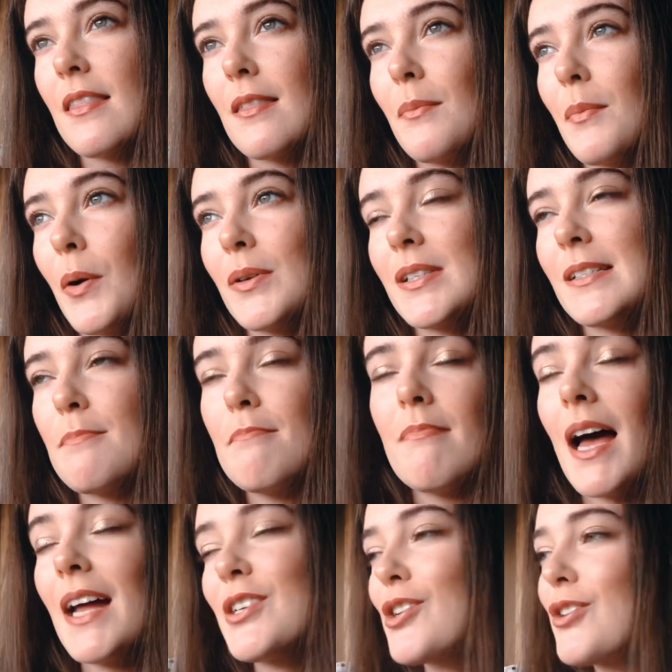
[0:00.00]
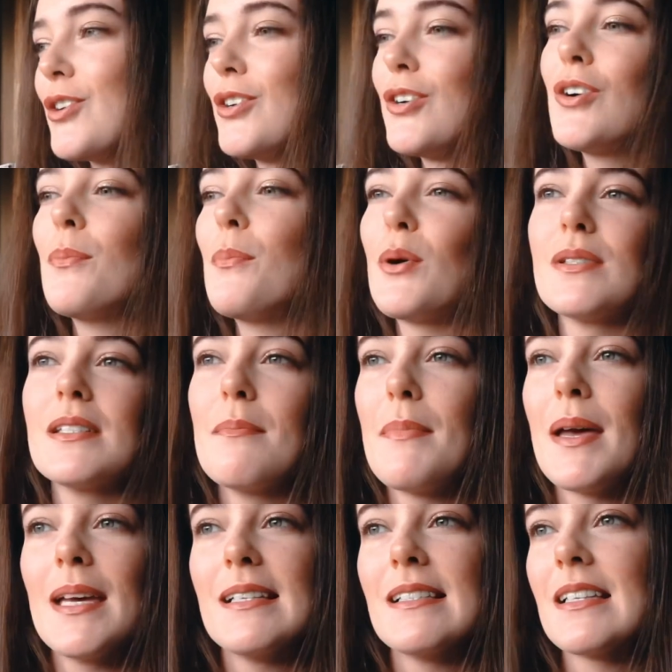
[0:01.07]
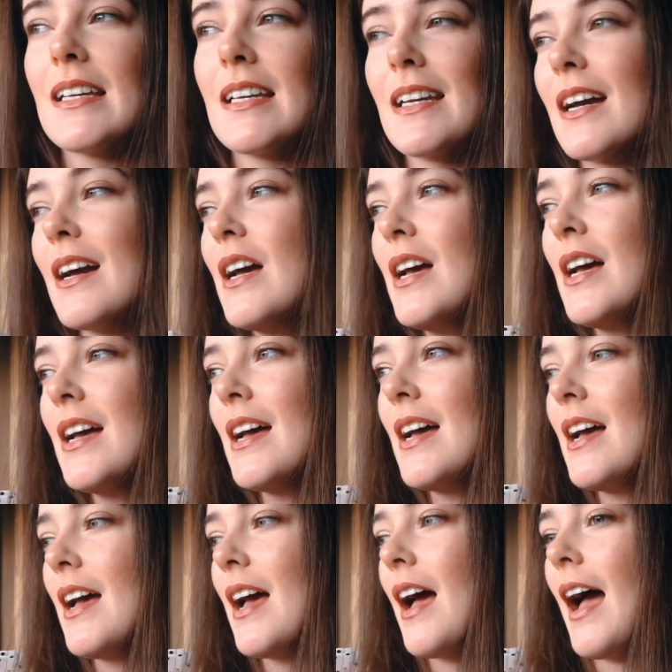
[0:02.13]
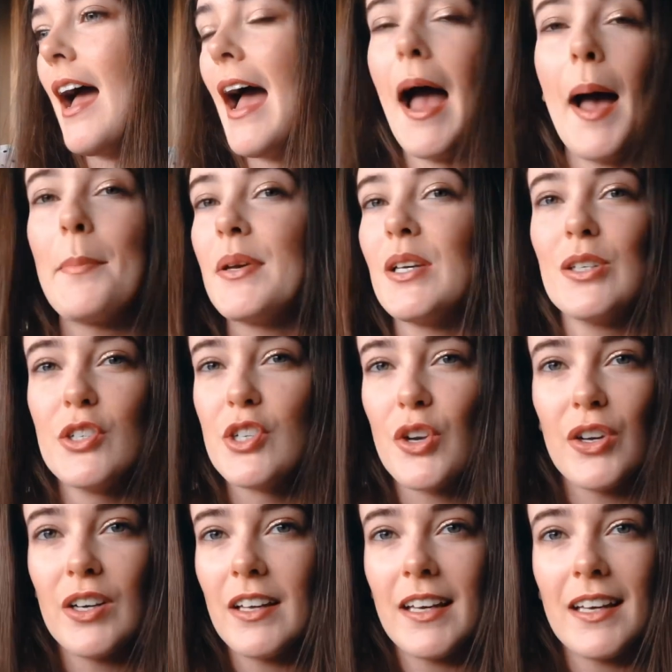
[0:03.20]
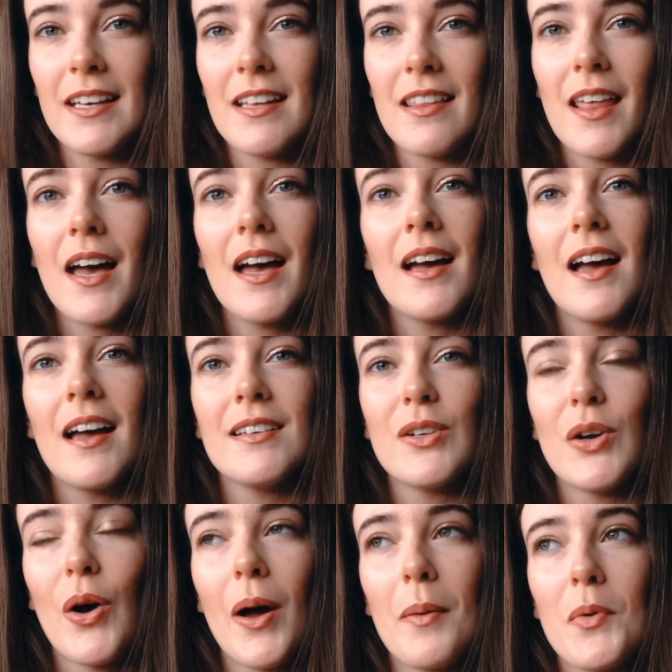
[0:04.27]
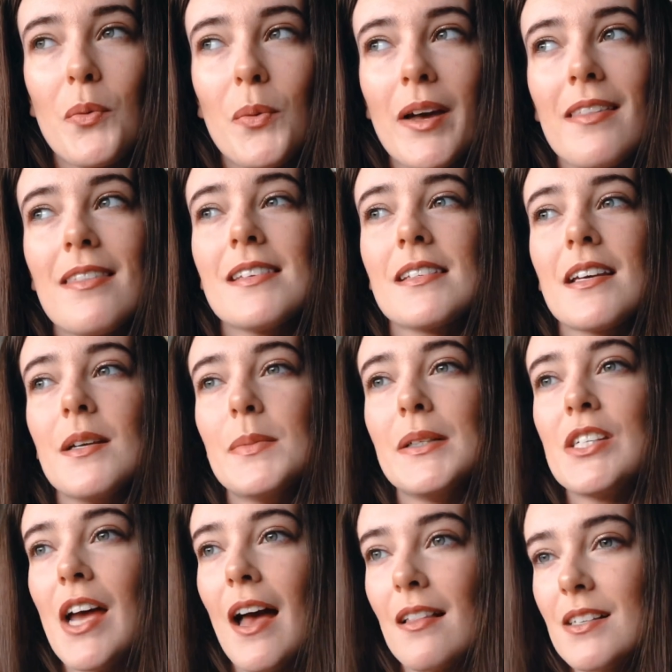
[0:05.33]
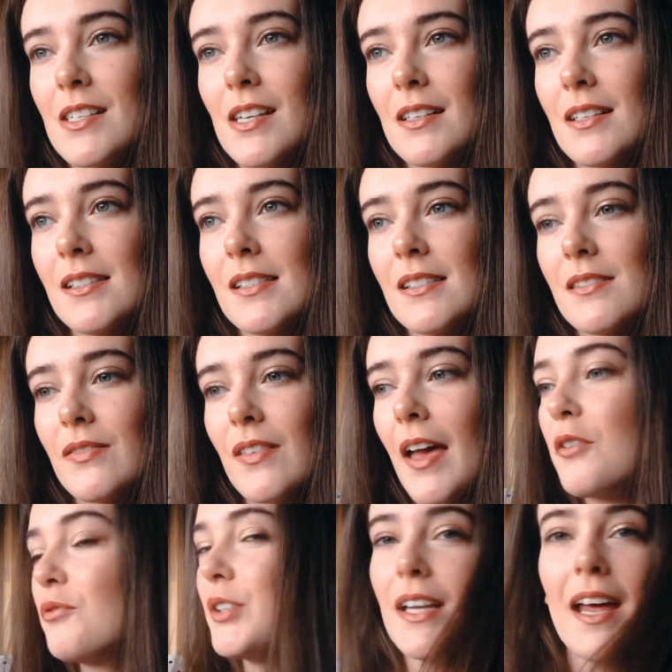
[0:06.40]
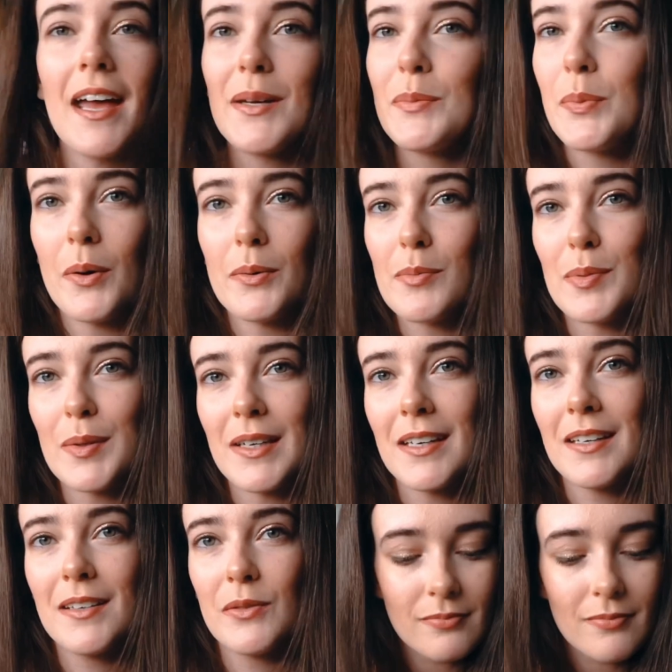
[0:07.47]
the most magical, most amazing, happy journey either. You know, I'm aware there's gonna be challenges every day, probably.